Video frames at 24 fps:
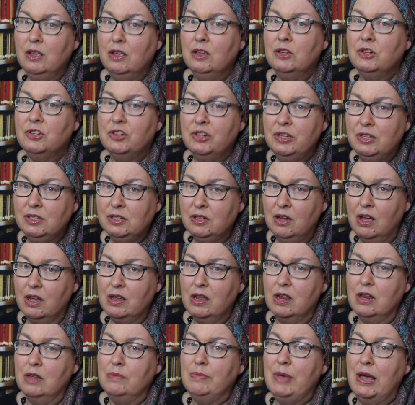She's
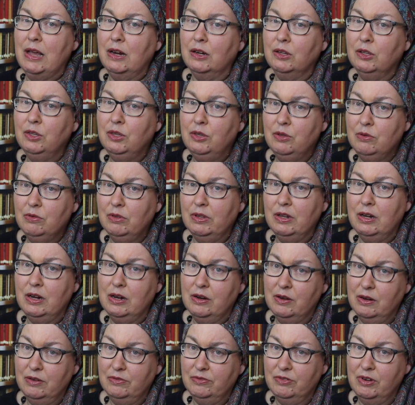talking about a
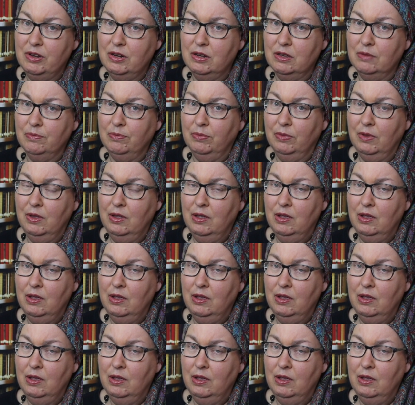culinary freedom,